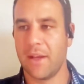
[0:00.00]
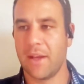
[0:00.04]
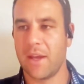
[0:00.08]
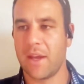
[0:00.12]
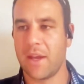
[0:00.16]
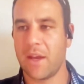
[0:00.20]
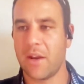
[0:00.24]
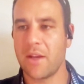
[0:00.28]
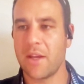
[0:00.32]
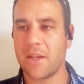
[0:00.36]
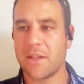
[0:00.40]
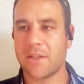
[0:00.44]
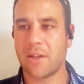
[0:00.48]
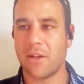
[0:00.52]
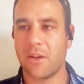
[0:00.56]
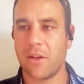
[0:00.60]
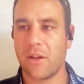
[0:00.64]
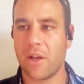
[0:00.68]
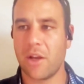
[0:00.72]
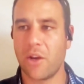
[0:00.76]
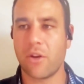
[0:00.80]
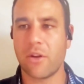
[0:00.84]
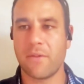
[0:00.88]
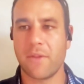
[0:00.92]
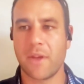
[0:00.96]
But I guess
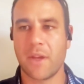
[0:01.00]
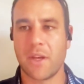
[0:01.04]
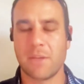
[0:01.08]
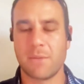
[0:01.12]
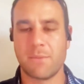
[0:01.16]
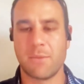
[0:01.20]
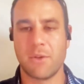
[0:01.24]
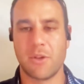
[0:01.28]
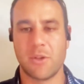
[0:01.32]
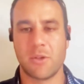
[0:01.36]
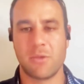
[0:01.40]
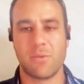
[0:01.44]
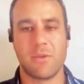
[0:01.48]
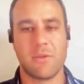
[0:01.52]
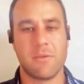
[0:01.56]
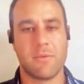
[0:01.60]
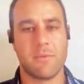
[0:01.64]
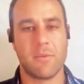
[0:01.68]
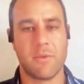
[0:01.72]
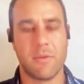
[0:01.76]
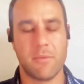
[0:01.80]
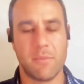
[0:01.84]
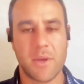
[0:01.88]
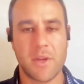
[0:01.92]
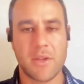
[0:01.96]
a lot of that is because
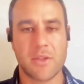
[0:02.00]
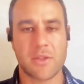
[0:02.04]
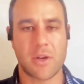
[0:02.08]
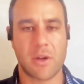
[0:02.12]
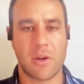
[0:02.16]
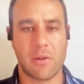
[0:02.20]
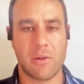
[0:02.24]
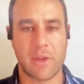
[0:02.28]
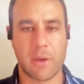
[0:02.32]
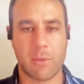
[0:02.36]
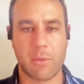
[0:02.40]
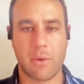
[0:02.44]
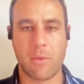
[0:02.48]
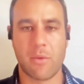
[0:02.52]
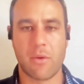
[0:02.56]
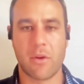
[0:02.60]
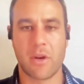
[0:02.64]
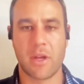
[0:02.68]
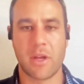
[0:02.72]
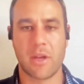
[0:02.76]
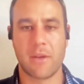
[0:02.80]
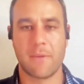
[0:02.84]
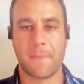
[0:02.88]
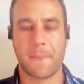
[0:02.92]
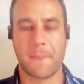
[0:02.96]
we've been told that we
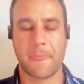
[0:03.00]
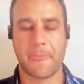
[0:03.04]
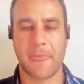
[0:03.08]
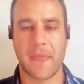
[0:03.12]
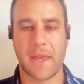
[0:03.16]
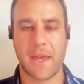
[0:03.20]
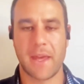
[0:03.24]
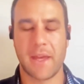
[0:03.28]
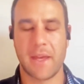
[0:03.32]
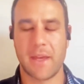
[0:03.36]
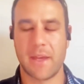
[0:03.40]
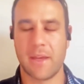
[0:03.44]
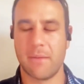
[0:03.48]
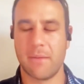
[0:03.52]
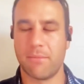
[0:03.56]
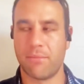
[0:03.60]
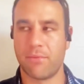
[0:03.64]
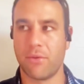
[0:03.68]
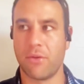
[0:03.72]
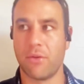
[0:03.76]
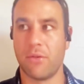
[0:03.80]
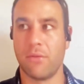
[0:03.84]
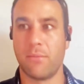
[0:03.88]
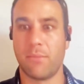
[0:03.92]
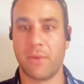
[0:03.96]
want to
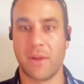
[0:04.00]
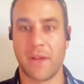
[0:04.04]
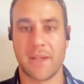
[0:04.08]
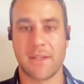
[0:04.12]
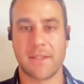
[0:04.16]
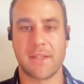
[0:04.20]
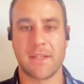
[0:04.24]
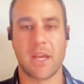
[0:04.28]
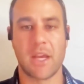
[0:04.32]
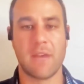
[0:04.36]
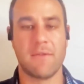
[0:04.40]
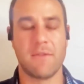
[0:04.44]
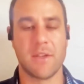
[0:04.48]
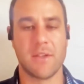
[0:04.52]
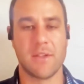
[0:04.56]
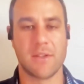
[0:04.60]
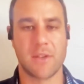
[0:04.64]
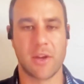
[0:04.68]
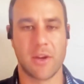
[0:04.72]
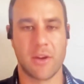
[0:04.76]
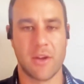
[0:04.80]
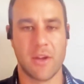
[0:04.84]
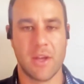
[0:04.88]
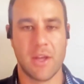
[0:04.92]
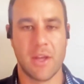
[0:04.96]
improve player safety.
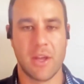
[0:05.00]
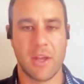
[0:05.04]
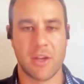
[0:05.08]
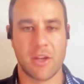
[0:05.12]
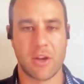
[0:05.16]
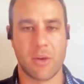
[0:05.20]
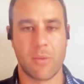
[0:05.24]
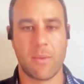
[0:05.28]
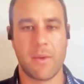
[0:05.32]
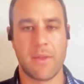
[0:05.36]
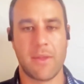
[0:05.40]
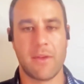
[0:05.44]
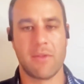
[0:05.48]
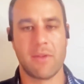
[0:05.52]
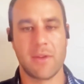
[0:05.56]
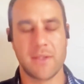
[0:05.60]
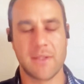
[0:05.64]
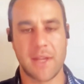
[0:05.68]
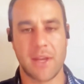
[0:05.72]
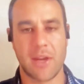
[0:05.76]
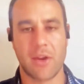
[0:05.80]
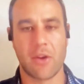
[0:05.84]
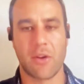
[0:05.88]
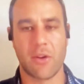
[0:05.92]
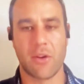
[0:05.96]
So when there
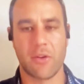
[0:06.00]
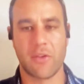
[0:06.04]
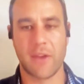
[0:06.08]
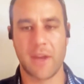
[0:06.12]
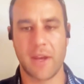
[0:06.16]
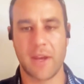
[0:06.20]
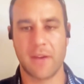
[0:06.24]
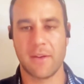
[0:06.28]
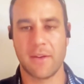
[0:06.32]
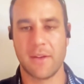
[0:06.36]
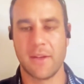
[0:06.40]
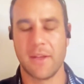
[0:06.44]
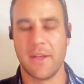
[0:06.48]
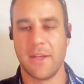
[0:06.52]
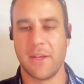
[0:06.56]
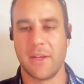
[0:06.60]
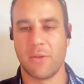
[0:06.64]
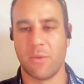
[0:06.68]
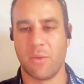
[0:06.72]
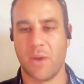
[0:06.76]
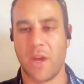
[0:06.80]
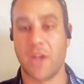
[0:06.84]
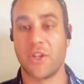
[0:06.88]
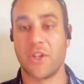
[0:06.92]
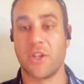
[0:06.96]
is head contact,
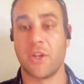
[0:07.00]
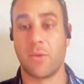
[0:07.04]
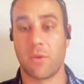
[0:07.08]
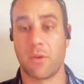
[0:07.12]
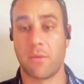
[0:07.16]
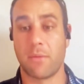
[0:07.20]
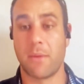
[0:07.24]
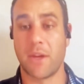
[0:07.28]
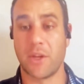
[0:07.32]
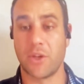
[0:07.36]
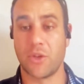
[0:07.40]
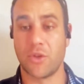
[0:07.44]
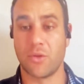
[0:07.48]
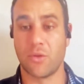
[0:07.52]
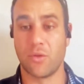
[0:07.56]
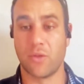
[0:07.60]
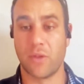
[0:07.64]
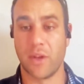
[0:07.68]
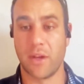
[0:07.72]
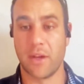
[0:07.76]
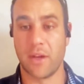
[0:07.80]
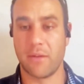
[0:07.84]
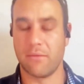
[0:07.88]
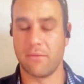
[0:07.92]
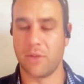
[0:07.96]
we actually want to make sure
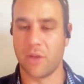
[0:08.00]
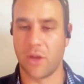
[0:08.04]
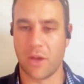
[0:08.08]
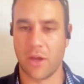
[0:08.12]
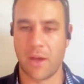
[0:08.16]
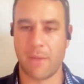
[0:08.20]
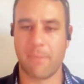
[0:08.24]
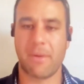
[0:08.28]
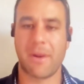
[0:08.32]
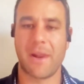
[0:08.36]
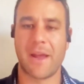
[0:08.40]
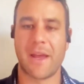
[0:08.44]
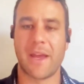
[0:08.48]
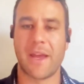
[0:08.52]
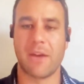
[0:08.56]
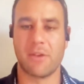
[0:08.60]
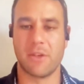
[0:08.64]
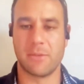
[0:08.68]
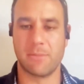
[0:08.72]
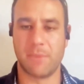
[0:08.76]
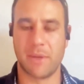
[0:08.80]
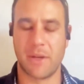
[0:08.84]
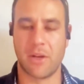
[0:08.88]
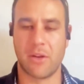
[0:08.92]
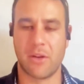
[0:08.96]
that a player
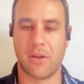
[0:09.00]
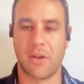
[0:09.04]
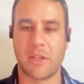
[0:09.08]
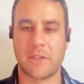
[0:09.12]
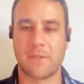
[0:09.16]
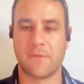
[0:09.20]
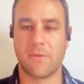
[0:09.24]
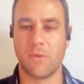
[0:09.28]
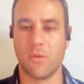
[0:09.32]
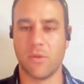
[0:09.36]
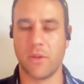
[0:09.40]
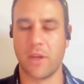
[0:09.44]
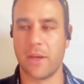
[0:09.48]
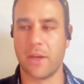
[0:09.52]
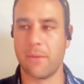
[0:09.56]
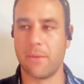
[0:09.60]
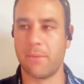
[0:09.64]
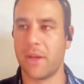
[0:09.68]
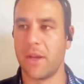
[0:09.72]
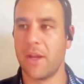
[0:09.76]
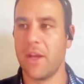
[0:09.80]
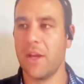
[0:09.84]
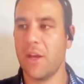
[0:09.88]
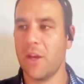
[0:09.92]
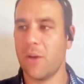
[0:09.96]
is penalised for that.
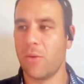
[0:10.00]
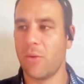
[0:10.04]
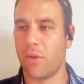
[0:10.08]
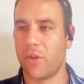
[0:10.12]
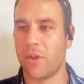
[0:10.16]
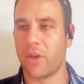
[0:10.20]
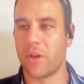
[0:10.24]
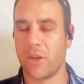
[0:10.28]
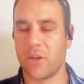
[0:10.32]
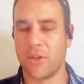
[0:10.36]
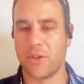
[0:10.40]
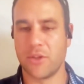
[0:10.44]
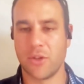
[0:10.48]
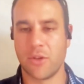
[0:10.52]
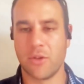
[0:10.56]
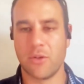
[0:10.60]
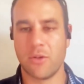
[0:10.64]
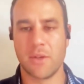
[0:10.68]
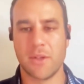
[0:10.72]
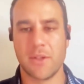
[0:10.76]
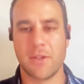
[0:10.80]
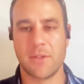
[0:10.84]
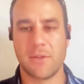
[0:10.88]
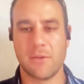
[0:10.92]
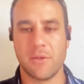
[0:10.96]
But what they're going to
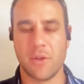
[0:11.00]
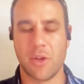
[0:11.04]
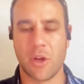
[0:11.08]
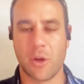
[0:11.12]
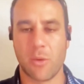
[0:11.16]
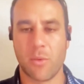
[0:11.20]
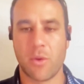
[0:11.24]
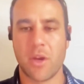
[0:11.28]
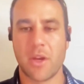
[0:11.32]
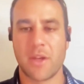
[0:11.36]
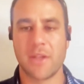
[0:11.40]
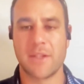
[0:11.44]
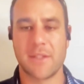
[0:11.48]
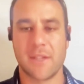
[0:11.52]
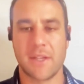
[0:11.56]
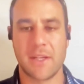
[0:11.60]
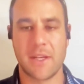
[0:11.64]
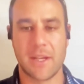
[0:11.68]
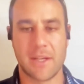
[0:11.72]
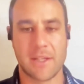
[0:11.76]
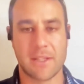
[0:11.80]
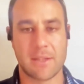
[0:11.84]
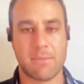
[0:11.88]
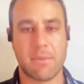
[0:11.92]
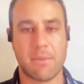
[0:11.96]
do is we're going to see
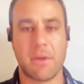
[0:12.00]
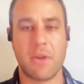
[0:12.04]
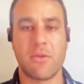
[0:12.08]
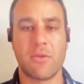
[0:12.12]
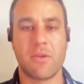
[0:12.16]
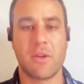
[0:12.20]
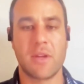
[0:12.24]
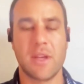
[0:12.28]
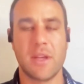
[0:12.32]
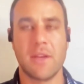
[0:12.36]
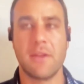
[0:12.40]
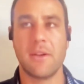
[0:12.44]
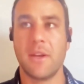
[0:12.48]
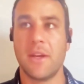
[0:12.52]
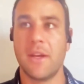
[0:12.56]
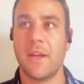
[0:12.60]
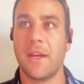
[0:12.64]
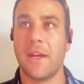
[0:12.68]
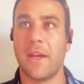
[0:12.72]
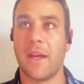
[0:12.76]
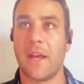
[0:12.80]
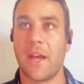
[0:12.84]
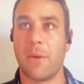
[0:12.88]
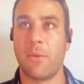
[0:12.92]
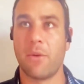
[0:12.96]
it as a penalty.
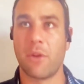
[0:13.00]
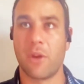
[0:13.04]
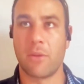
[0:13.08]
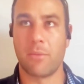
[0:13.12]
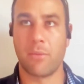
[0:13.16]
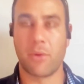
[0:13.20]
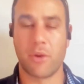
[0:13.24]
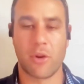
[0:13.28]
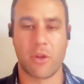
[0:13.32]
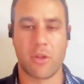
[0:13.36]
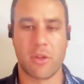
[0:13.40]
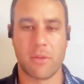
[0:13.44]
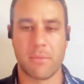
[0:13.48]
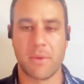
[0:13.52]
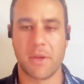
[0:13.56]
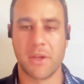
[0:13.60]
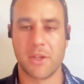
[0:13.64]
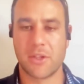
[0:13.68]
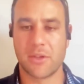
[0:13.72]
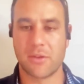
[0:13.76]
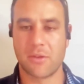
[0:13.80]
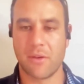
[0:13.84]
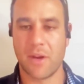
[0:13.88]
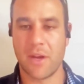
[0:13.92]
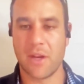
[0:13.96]
We're going to put it on the big
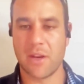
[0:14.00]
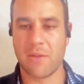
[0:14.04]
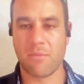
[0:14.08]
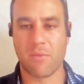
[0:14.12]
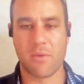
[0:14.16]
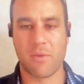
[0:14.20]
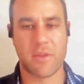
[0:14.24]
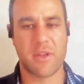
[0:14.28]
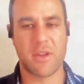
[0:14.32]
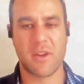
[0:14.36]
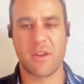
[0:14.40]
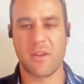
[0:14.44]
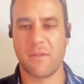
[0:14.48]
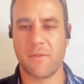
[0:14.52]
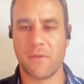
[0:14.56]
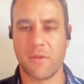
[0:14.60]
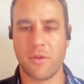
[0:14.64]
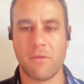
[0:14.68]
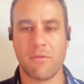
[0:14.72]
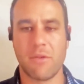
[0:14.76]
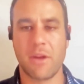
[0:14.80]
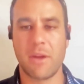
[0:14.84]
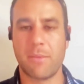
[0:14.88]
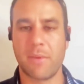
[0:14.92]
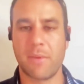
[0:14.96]
screen, and within a
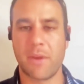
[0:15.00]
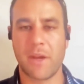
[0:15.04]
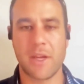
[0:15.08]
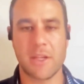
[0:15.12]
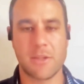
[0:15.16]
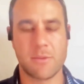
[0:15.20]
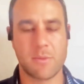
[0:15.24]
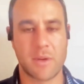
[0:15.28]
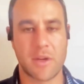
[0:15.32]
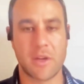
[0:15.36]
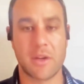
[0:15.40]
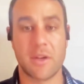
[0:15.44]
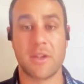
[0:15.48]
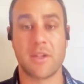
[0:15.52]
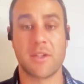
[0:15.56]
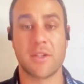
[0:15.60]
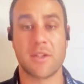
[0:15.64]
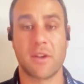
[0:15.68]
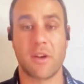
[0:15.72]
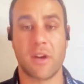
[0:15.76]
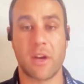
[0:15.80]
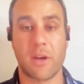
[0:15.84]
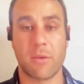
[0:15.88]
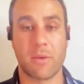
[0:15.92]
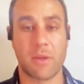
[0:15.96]
few replays, we're going to
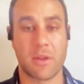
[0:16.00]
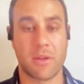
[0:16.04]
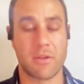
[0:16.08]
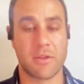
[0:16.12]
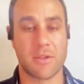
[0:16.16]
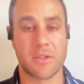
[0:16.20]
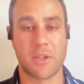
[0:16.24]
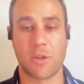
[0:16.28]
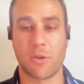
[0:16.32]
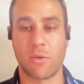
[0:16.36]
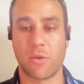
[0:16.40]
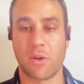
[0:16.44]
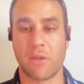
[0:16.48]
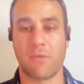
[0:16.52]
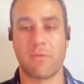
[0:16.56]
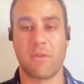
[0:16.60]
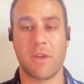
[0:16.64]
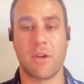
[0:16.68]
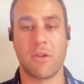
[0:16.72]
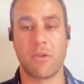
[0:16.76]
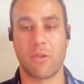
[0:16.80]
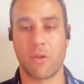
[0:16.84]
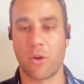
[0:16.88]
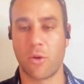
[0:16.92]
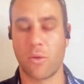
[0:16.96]
decide whether it's a quick
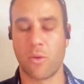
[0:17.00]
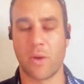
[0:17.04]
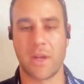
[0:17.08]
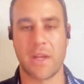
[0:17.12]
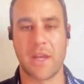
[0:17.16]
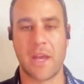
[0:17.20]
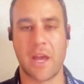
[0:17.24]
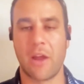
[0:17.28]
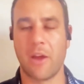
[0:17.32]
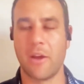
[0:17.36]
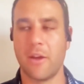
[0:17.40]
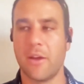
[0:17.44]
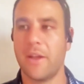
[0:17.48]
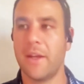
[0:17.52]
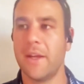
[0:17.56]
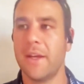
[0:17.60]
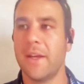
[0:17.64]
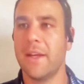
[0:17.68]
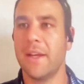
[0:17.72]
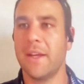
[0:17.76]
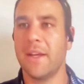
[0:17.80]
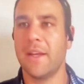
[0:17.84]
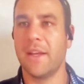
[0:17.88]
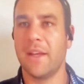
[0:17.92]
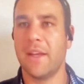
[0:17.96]
red or a quick yellow.
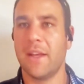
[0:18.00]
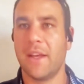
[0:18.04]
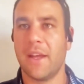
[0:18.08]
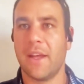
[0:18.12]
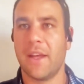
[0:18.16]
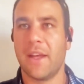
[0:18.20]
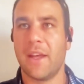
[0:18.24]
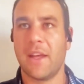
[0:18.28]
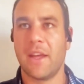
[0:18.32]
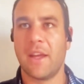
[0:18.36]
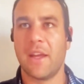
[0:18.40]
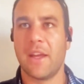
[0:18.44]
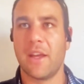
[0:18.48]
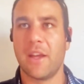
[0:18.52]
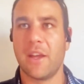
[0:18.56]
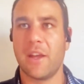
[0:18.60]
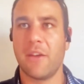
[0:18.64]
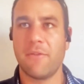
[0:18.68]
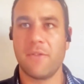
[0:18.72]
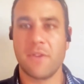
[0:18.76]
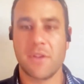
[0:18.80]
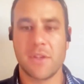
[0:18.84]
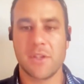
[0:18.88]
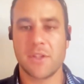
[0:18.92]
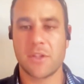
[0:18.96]

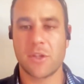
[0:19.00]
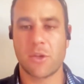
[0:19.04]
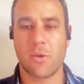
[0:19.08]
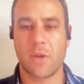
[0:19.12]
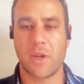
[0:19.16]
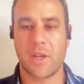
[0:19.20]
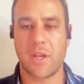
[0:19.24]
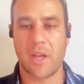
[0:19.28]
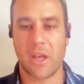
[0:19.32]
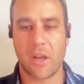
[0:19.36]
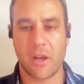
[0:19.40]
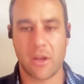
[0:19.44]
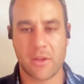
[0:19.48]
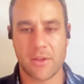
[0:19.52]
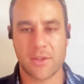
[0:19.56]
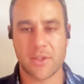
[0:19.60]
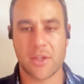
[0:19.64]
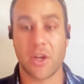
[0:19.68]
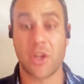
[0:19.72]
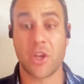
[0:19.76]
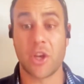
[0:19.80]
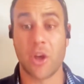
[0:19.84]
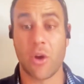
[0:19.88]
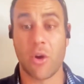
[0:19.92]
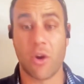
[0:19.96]
If it is a quick yellow, it's
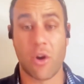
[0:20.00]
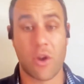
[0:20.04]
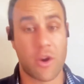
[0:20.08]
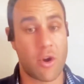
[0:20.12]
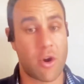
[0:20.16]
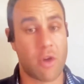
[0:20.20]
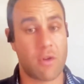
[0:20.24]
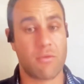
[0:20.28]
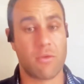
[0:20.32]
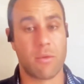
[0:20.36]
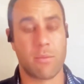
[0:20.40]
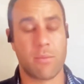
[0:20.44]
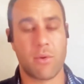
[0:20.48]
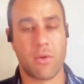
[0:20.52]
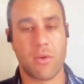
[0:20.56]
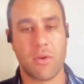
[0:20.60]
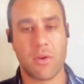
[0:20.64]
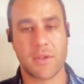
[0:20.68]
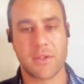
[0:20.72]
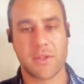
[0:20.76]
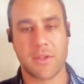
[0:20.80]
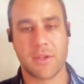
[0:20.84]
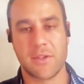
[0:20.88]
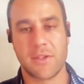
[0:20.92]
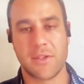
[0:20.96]
going to go on
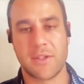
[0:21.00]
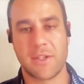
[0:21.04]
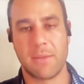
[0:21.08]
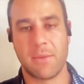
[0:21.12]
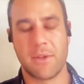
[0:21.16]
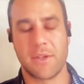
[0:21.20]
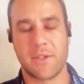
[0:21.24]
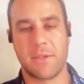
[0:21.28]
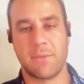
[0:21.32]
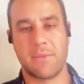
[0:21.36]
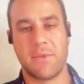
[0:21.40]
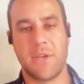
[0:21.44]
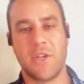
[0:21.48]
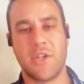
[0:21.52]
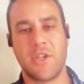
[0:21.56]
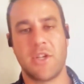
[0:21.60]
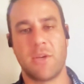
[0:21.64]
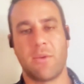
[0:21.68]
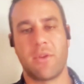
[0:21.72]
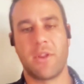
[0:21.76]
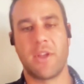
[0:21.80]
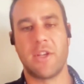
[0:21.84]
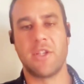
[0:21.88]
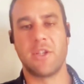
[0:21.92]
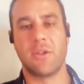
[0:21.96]
report. So similar to
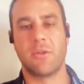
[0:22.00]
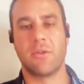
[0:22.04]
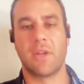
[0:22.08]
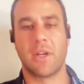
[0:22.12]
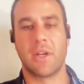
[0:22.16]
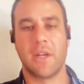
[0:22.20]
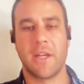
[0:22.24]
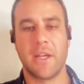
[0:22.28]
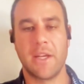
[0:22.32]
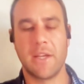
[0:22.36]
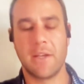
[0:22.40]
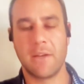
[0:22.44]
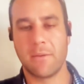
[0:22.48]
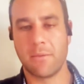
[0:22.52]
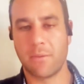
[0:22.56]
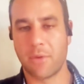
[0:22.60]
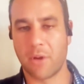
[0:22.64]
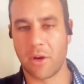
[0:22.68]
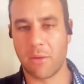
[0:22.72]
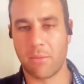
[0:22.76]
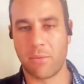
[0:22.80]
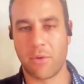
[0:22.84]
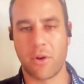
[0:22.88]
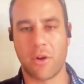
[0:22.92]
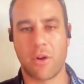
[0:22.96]
potentially what they do in the league, we're
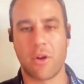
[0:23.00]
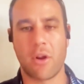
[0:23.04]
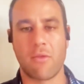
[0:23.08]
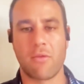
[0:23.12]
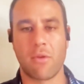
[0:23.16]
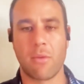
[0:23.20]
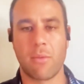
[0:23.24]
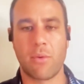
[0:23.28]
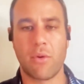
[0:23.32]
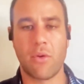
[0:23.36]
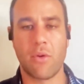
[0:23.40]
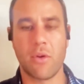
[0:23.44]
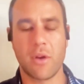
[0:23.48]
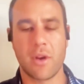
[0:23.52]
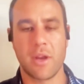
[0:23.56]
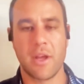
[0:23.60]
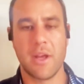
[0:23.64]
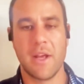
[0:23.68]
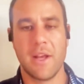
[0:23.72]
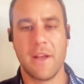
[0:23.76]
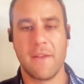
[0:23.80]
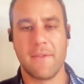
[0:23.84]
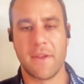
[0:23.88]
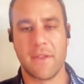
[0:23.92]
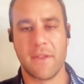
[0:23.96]
going to put it on report,
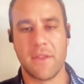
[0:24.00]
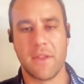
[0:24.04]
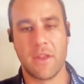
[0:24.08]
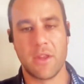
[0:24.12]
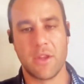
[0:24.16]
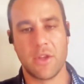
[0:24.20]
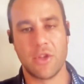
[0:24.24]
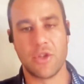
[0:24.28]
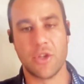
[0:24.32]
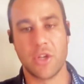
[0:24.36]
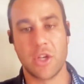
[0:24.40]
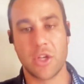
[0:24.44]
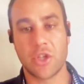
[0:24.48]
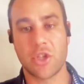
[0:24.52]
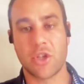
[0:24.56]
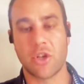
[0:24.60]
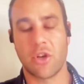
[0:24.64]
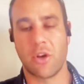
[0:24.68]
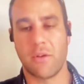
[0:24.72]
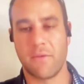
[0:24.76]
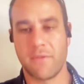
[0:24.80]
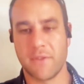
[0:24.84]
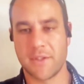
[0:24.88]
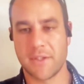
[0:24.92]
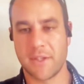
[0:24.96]
and then the judicial
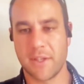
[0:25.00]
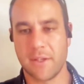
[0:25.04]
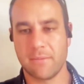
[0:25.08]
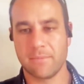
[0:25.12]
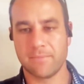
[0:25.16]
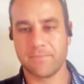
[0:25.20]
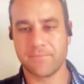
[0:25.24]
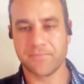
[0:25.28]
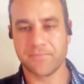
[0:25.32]
officer,